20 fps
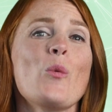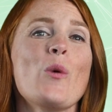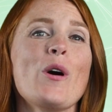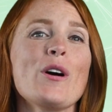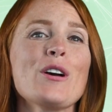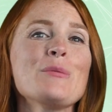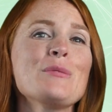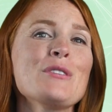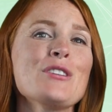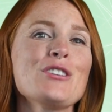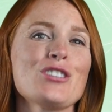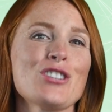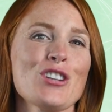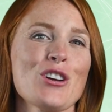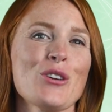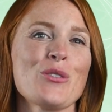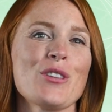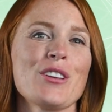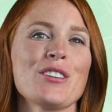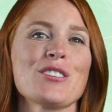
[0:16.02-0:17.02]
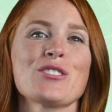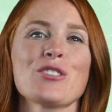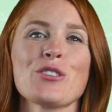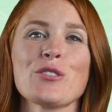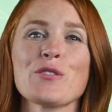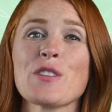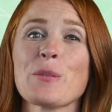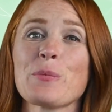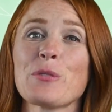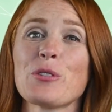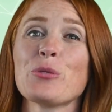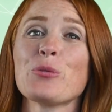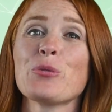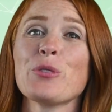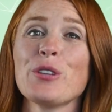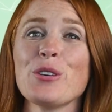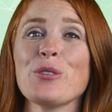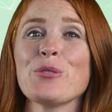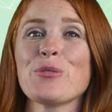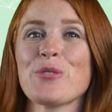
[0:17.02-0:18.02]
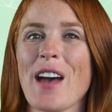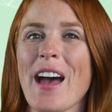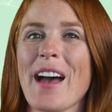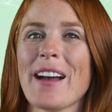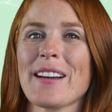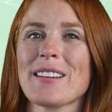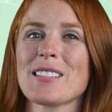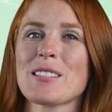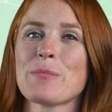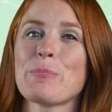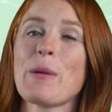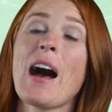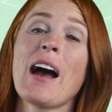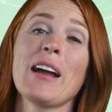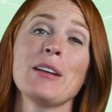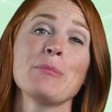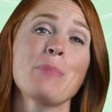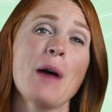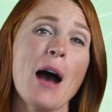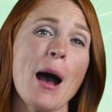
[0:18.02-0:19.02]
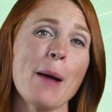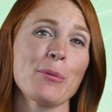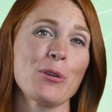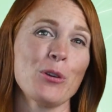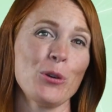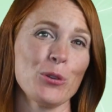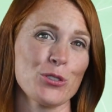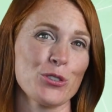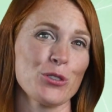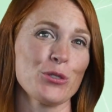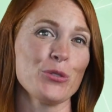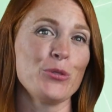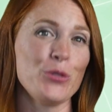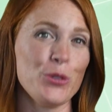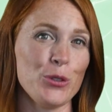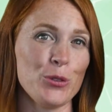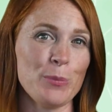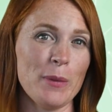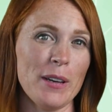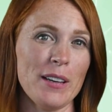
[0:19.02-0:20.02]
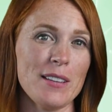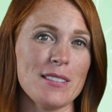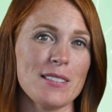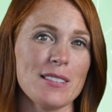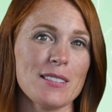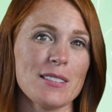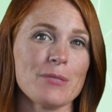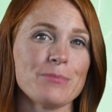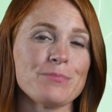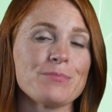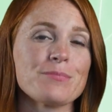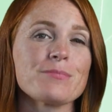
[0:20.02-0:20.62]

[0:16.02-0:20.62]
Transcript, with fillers: Welcome to the show that serves up the real facts behind pop culture food myths.